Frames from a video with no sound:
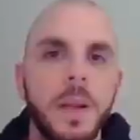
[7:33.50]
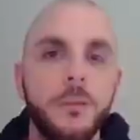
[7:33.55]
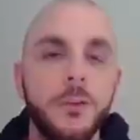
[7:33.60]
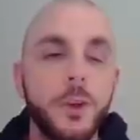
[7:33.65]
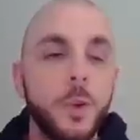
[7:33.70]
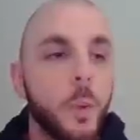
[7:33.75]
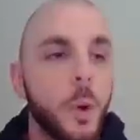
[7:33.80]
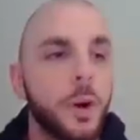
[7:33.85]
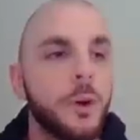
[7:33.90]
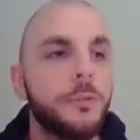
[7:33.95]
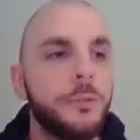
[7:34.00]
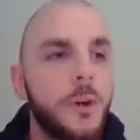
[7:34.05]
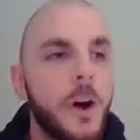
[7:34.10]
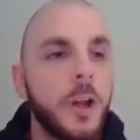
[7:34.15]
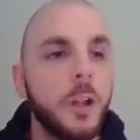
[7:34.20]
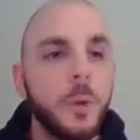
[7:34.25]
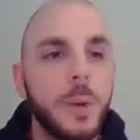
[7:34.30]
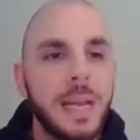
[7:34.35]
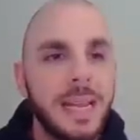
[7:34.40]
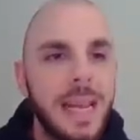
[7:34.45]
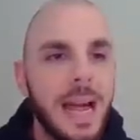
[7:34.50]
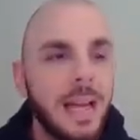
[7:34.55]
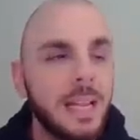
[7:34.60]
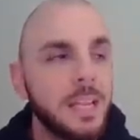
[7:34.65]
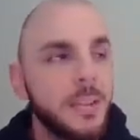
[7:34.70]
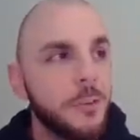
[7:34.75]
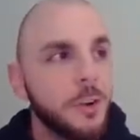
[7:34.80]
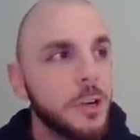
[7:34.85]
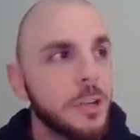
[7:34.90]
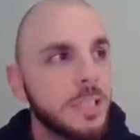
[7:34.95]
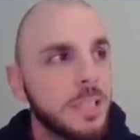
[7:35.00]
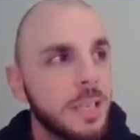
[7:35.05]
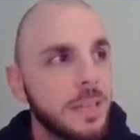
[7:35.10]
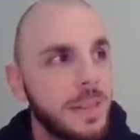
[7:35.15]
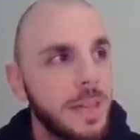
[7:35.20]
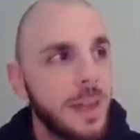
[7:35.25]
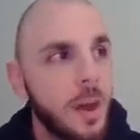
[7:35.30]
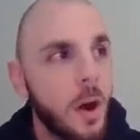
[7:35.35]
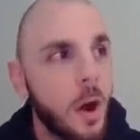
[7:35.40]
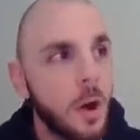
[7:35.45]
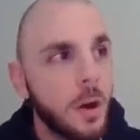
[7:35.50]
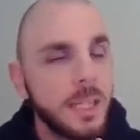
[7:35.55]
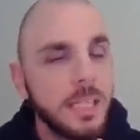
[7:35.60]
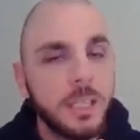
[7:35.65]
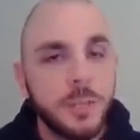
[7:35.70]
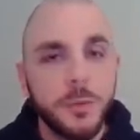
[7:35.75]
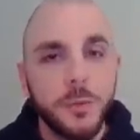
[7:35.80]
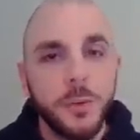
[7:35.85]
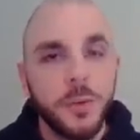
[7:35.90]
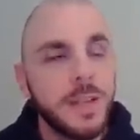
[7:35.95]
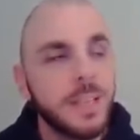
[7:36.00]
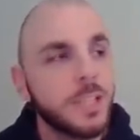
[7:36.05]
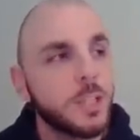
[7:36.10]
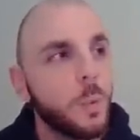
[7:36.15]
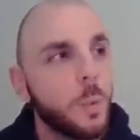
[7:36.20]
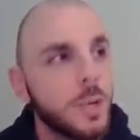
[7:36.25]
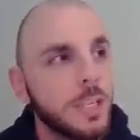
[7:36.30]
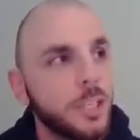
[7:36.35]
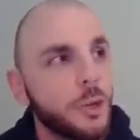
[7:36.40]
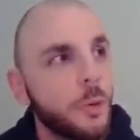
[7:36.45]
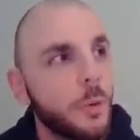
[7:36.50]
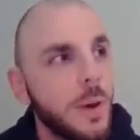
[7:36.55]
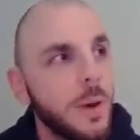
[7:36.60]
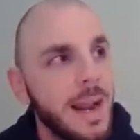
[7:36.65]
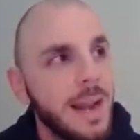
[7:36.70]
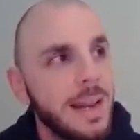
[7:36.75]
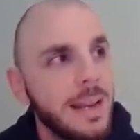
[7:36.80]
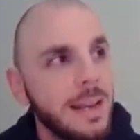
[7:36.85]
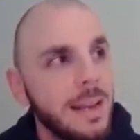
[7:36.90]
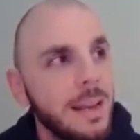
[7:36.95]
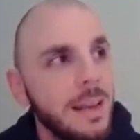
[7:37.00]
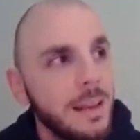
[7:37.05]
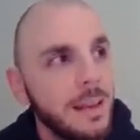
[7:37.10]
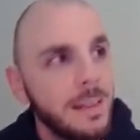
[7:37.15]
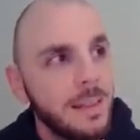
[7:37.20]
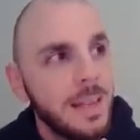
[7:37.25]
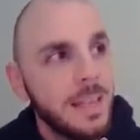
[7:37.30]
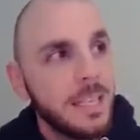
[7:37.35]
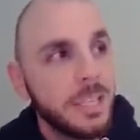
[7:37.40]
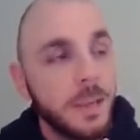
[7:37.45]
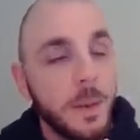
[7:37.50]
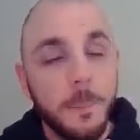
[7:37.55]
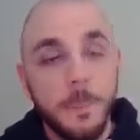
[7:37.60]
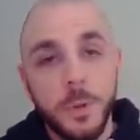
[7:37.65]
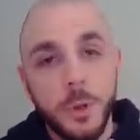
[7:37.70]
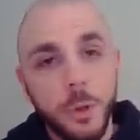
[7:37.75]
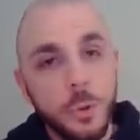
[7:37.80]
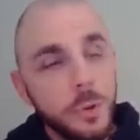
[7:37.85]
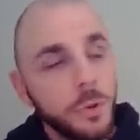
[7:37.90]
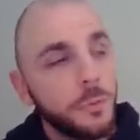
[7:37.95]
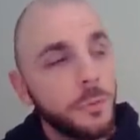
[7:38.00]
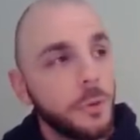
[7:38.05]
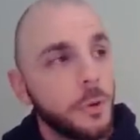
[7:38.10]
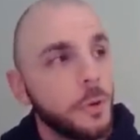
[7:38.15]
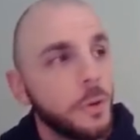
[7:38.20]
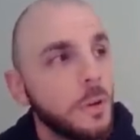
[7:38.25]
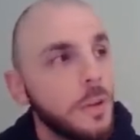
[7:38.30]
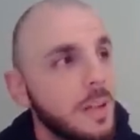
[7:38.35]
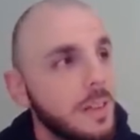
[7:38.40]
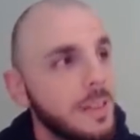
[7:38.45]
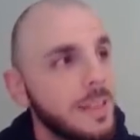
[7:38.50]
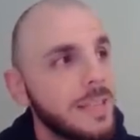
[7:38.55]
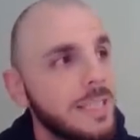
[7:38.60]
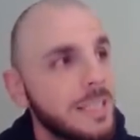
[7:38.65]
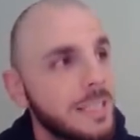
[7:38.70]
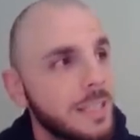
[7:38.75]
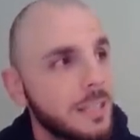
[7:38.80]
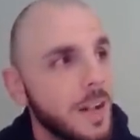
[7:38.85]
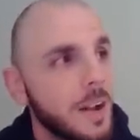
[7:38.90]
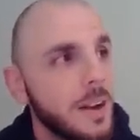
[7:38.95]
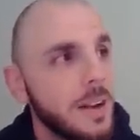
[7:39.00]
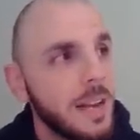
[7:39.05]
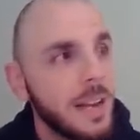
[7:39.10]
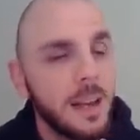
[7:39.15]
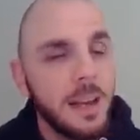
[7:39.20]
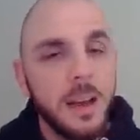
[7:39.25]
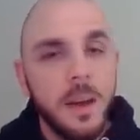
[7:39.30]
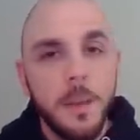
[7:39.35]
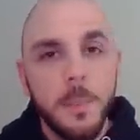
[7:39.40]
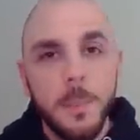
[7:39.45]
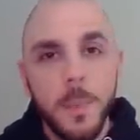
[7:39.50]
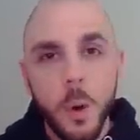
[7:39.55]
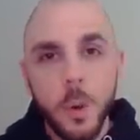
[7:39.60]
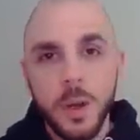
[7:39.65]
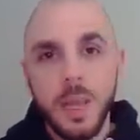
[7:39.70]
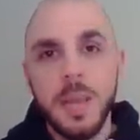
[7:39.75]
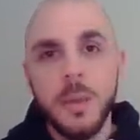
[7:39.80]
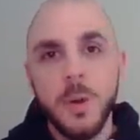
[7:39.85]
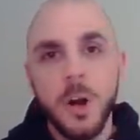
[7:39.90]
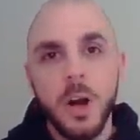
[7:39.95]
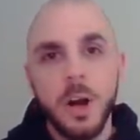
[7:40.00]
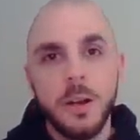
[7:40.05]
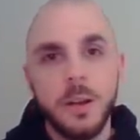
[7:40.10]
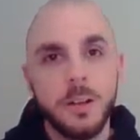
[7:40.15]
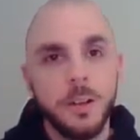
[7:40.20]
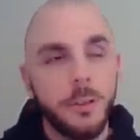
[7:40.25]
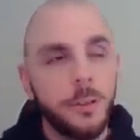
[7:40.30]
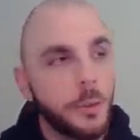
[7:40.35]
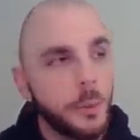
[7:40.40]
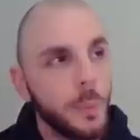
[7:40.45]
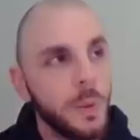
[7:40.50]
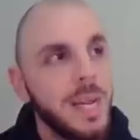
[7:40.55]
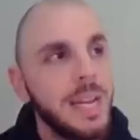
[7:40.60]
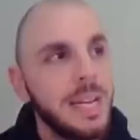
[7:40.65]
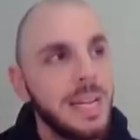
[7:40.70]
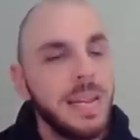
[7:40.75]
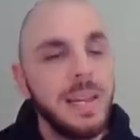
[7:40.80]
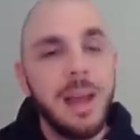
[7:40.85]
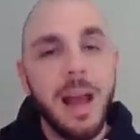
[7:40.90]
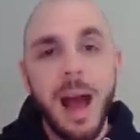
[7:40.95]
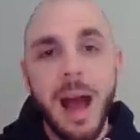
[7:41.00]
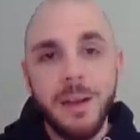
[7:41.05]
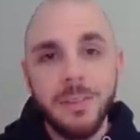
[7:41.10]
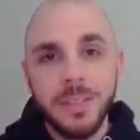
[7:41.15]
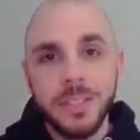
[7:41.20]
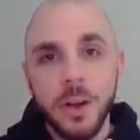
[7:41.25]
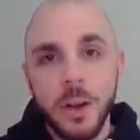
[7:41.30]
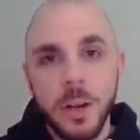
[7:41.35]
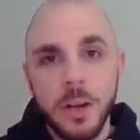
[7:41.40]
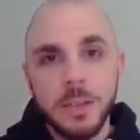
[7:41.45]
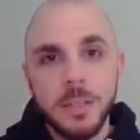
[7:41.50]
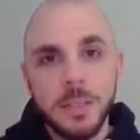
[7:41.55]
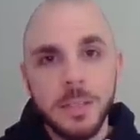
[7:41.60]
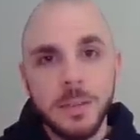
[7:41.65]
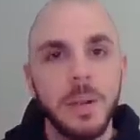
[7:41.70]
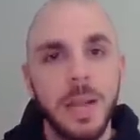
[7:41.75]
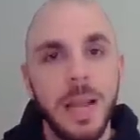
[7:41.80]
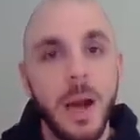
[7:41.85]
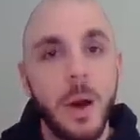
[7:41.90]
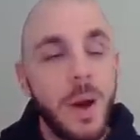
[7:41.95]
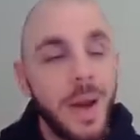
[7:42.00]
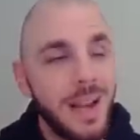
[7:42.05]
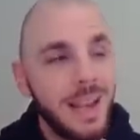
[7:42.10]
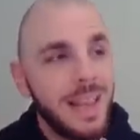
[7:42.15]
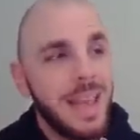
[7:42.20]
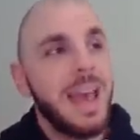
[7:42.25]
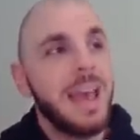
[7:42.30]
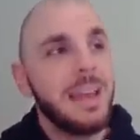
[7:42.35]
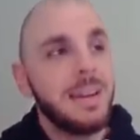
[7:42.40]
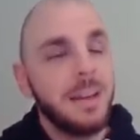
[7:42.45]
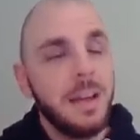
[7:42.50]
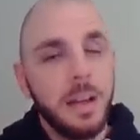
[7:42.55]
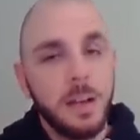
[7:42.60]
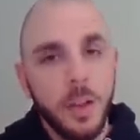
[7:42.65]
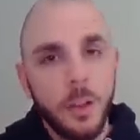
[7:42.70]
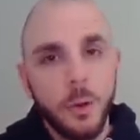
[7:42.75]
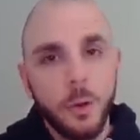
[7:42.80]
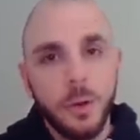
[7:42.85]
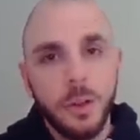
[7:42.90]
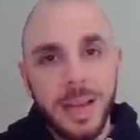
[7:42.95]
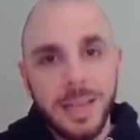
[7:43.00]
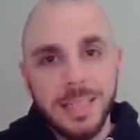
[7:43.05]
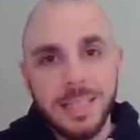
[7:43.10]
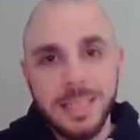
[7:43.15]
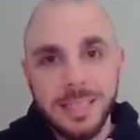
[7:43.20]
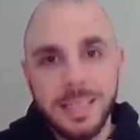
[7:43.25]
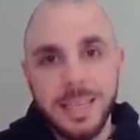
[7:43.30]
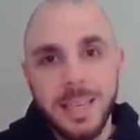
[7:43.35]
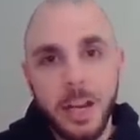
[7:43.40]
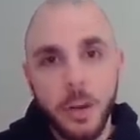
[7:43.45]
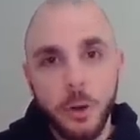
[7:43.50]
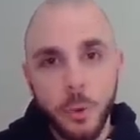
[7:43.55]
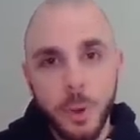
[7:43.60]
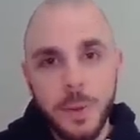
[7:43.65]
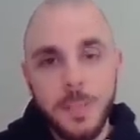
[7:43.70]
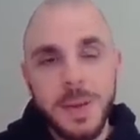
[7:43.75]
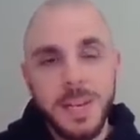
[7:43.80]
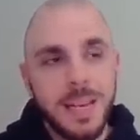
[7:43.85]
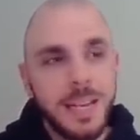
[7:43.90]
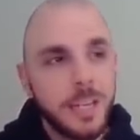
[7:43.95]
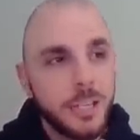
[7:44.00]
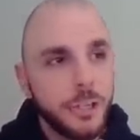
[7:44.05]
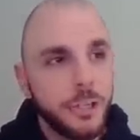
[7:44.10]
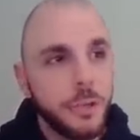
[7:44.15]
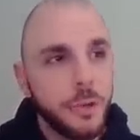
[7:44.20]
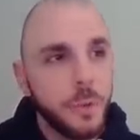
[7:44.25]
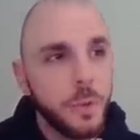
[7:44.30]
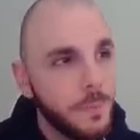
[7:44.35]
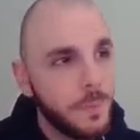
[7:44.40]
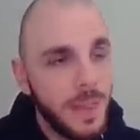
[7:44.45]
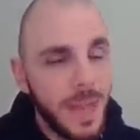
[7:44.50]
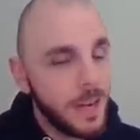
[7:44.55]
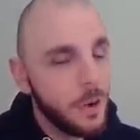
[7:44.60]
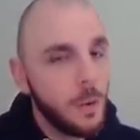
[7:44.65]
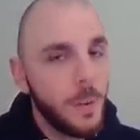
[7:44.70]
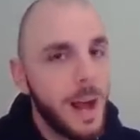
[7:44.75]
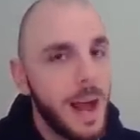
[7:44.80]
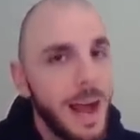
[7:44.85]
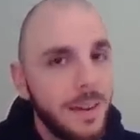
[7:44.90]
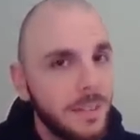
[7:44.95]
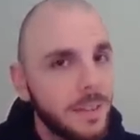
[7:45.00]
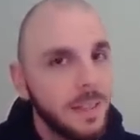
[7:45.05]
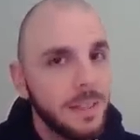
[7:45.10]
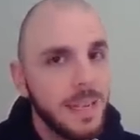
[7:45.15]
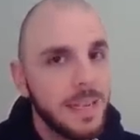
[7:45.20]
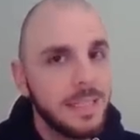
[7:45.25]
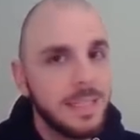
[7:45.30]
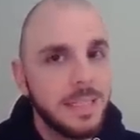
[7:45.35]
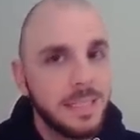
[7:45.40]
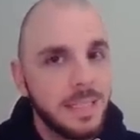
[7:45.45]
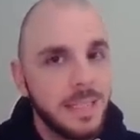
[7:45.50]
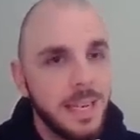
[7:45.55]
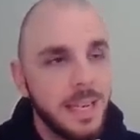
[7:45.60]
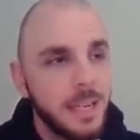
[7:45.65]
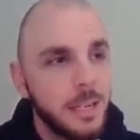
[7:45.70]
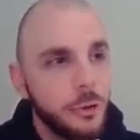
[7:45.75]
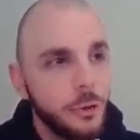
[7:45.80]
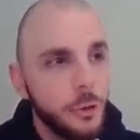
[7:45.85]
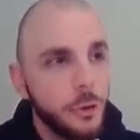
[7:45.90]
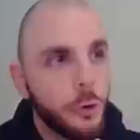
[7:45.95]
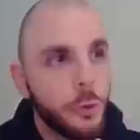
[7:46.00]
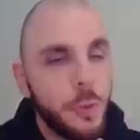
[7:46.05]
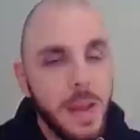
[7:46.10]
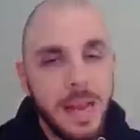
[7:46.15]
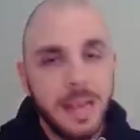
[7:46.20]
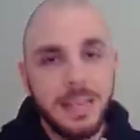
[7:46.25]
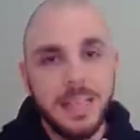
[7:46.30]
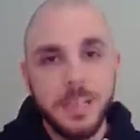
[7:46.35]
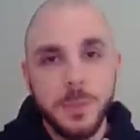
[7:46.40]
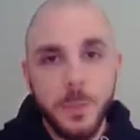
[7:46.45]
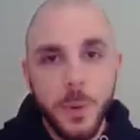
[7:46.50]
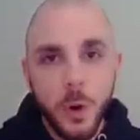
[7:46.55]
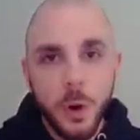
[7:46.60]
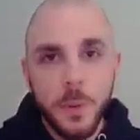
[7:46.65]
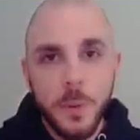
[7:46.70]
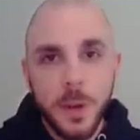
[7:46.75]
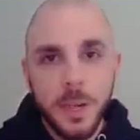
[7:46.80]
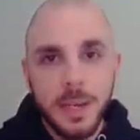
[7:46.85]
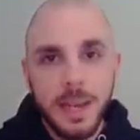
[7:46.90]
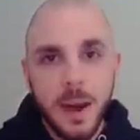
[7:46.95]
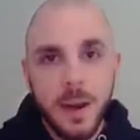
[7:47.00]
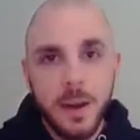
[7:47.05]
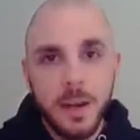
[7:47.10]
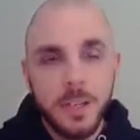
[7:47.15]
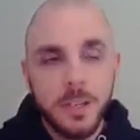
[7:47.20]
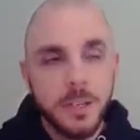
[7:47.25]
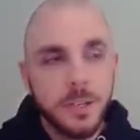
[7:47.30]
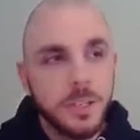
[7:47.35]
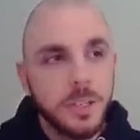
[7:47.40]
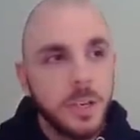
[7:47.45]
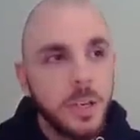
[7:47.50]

if you weren't following Galaverse, the artist for this was creating these beautiful, these stunning Pokemon 3D avatars. Now, again, another licensing agreement issue. They don't have the licensing to create these Pokemon characters.